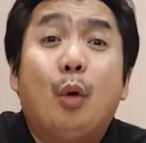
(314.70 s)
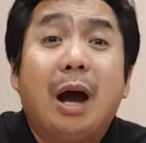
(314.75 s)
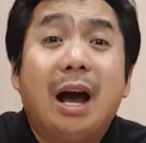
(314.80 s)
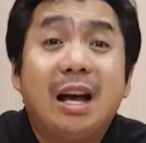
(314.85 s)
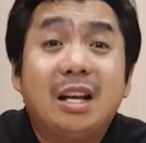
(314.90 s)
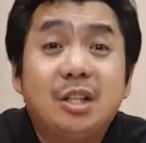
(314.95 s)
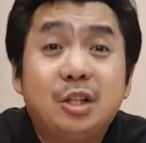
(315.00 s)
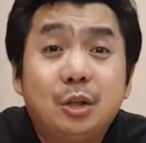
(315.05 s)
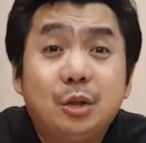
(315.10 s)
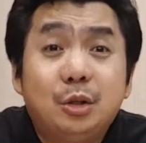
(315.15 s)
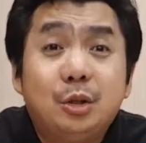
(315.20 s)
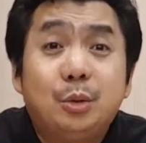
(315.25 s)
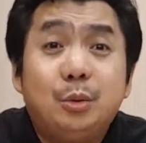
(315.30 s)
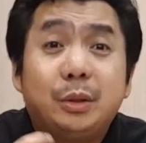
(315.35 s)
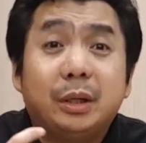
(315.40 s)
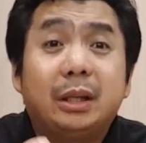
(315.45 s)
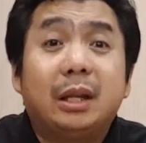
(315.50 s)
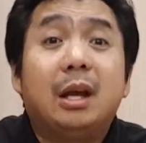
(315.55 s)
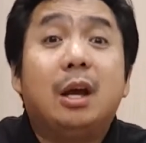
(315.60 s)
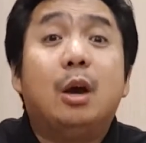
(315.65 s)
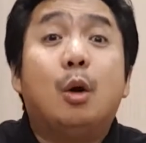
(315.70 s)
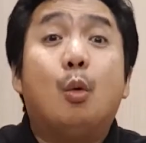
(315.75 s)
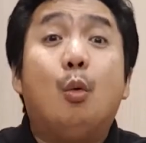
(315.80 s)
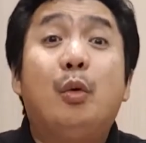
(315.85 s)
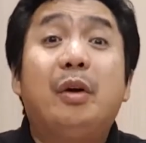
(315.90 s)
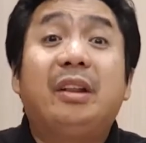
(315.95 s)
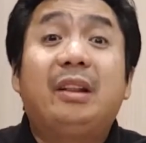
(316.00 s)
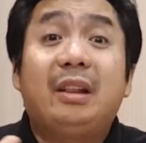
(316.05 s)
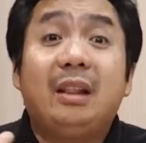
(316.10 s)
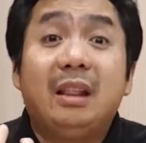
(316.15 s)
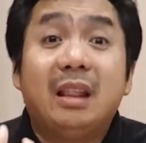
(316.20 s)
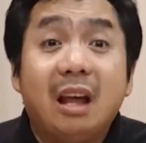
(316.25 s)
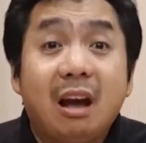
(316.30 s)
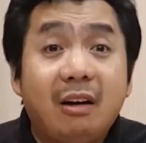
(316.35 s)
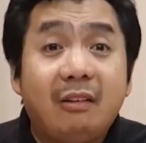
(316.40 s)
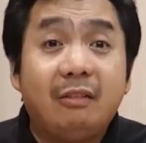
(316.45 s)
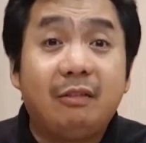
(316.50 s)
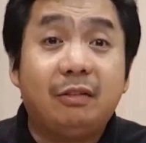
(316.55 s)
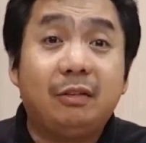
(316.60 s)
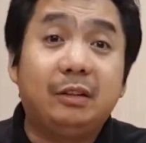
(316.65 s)
as you do it with
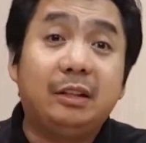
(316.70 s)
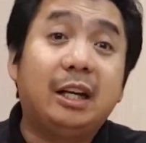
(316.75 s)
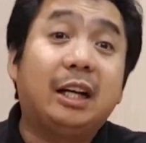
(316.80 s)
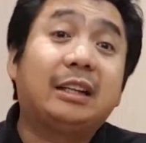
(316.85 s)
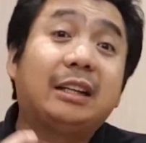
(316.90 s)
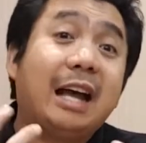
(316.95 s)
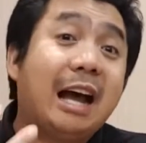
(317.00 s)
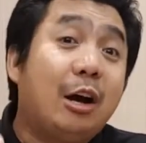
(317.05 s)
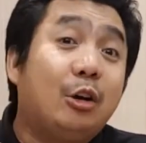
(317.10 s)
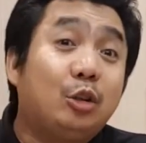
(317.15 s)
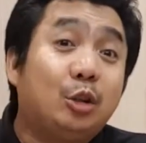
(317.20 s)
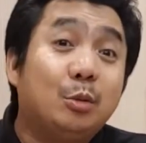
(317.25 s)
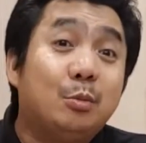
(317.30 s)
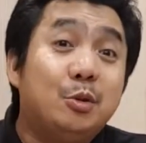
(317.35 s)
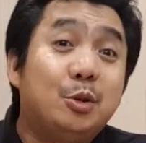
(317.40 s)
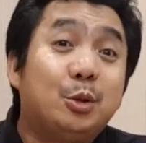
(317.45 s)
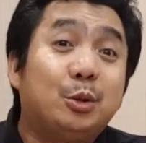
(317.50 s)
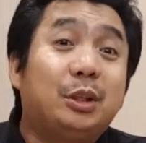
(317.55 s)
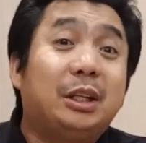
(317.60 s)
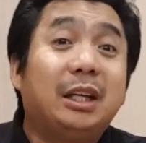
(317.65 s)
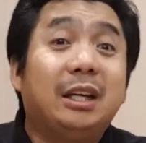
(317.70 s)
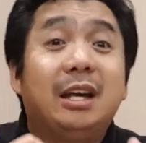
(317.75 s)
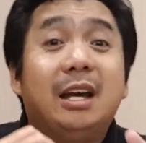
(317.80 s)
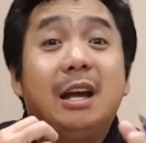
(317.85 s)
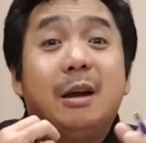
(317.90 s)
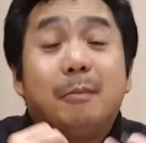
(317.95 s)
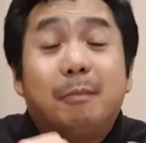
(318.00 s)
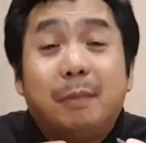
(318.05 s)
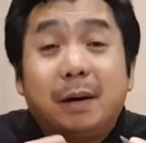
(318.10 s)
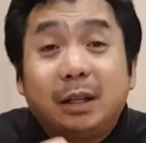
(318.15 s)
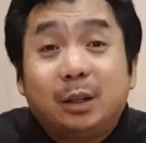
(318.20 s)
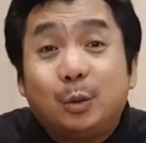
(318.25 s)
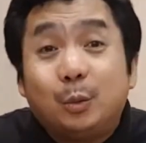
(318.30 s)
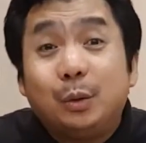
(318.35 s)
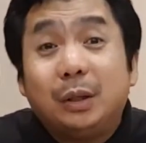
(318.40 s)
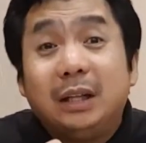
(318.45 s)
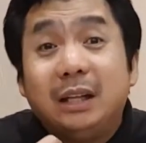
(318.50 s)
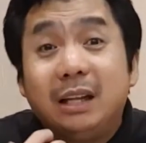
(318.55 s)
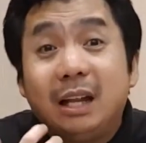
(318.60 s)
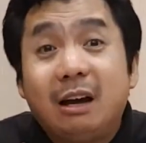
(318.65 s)
love, not out of duty, but
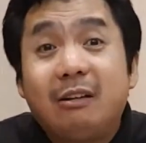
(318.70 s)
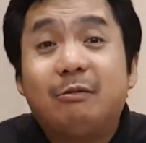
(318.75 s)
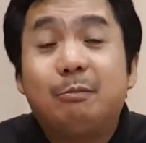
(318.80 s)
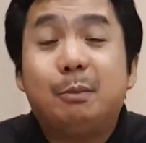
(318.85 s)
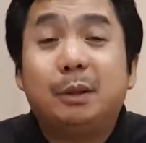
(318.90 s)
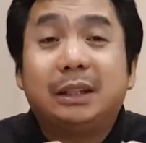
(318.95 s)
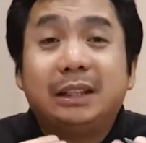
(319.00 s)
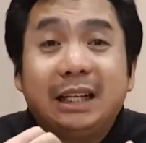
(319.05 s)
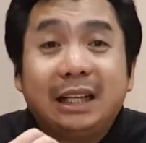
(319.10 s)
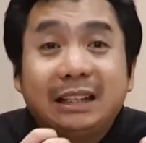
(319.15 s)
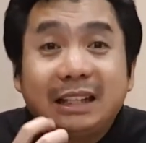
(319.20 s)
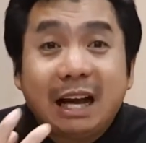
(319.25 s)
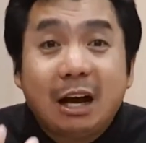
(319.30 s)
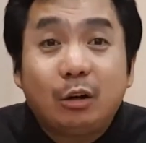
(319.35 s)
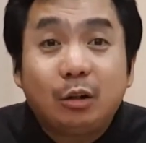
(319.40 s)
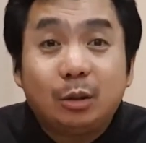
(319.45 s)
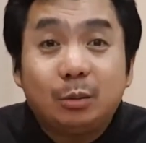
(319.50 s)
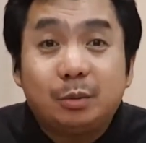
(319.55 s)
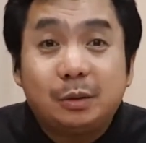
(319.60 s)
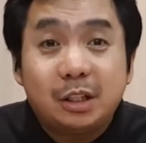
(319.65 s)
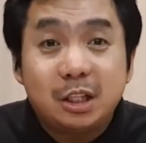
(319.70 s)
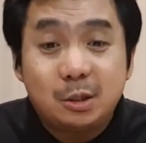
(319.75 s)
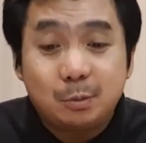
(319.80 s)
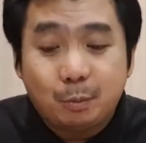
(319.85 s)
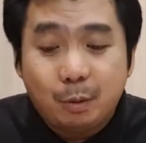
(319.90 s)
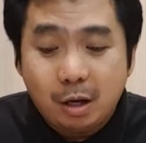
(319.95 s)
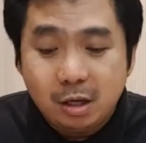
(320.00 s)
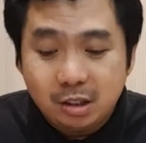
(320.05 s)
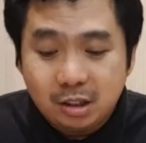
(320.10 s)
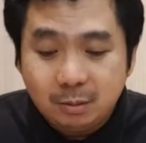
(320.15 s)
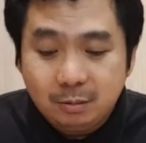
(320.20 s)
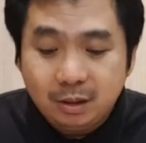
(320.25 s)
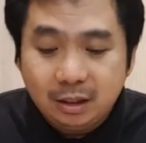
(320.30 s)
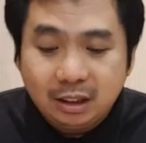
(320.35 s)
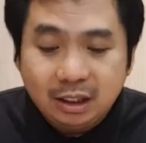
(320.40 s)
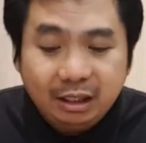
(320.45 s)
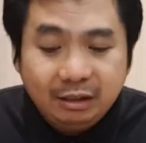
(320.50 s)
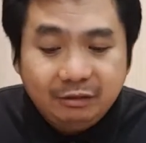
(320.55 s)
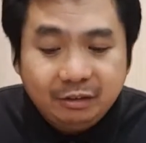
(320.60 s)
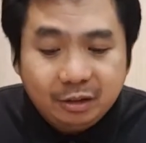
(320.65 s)
with love, but not out of responsibility.
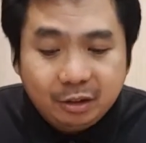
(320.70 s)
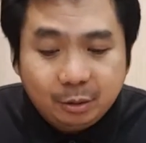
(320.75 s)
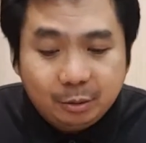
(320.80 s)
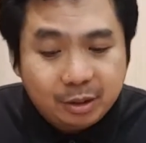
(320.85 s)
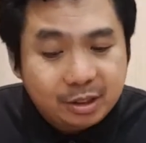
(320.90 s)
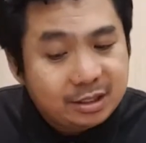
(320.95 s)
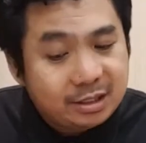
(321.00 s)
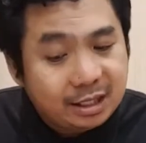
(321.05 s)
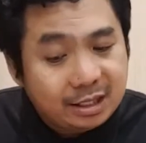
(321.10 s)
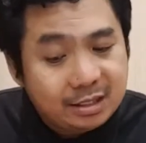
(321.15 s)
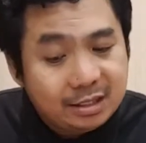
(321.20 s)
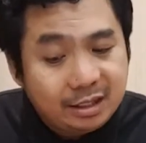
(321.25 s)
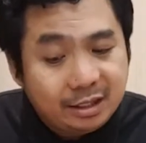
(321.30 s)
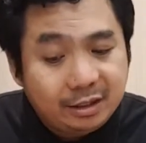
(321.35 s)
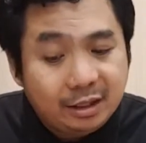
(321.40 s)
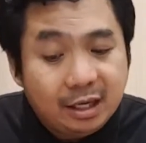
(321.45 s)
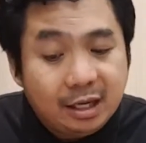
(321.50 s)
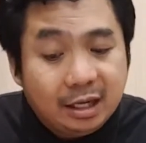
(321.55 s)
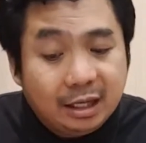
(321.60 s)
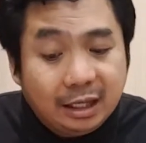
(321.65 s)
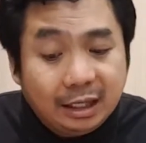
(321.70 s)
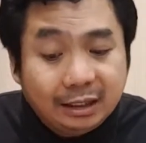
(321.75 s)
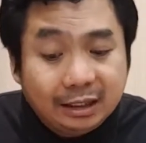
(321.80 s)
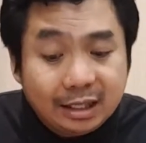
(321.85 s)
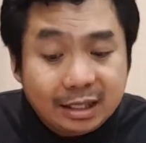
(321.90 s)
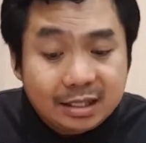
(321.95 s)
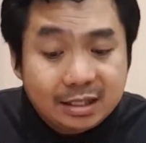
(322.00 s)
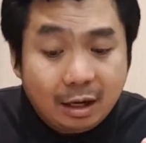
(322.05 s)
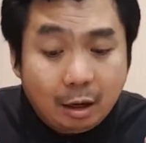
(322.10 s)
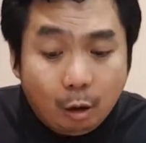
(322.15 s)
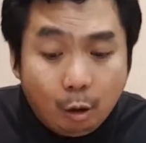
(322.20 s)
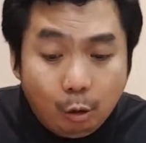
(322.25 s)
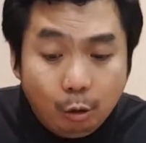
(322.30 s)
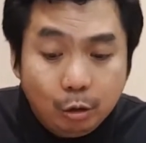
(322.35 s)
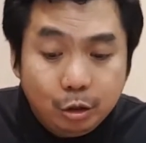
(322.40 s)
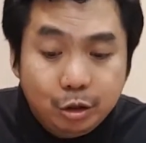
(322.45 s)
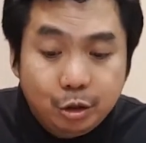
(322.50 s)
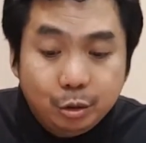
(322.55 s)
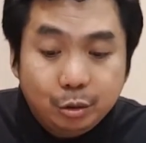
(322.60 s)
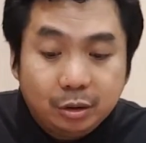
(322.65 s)
Even though it says here, it is the whole
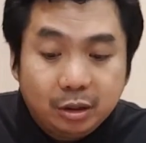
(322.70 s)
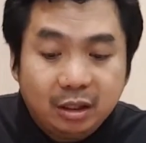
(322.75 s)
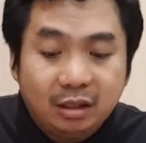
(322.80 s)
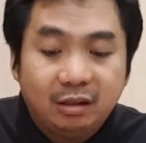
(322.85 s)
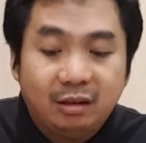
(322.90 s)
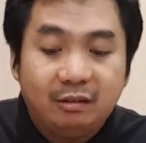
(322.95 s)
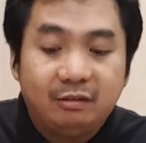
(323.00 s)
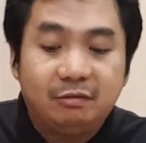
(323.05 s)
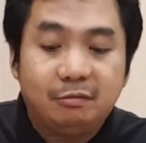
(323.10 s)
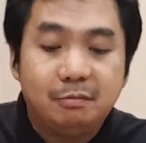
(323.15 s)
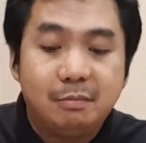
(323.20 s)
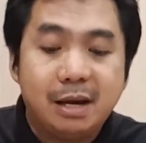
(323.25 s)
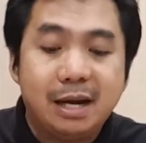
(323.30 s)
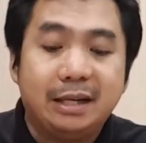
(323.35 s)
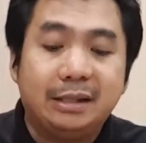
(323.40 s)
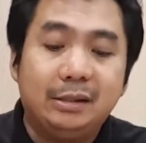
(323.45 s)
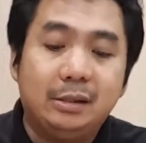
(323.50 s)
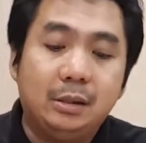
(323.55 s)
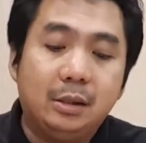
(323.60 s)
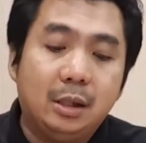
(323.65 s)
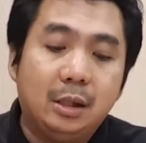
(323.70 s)
duty of man.